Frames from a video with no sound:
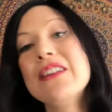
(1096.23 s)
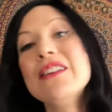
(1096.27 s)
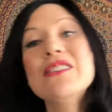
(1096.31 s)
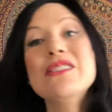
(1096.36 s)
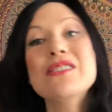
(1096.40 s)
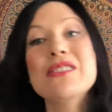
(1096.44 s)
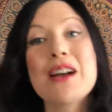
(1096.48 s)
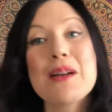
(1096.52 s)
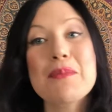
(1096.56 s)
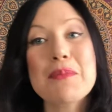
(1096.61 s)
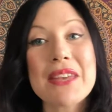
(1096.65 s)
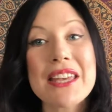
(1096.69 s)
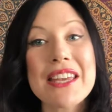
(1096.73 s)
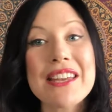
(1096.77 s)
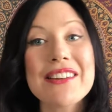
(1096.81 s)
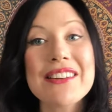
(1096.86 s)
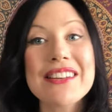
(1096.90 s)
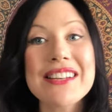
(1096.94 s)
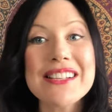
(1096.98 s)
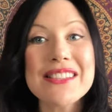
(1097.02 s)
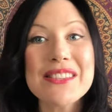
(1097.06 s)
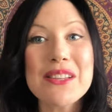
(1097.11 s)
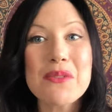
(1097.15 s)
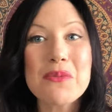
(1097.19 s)
So I'm
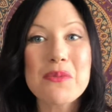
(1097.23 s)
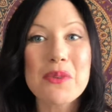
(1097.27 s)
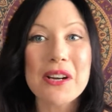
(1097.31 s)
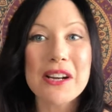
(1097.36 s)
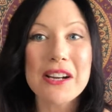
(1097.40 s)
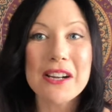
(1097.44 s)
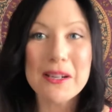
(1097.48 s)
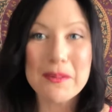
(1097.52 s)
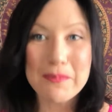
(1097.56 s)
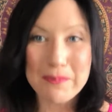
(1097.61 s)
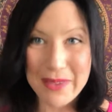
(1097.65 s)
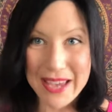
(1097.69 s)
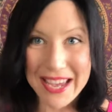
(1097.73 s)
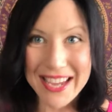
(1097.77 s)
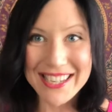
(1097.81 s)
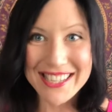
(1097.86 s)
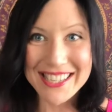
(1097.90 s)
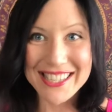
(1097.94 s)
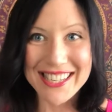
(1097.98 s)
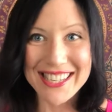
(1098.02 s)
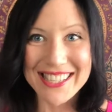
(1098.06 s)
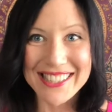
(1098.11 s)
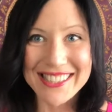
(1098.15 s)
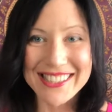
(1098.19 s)
hearing the word
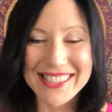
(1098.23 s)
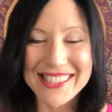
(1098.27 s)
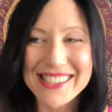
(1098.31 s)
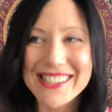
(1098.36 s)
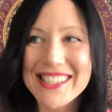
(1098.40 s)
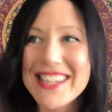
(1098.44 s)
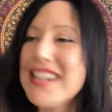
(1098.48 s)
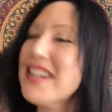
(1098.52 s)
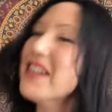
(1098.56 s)
patience.